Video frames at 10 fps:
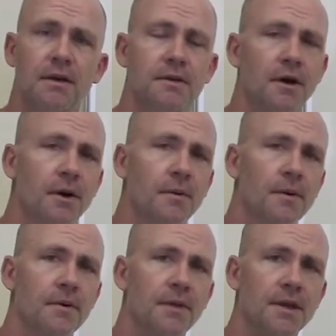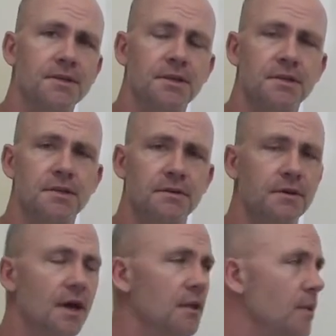So that's just
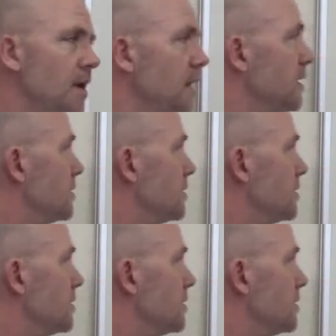kind of the way it is.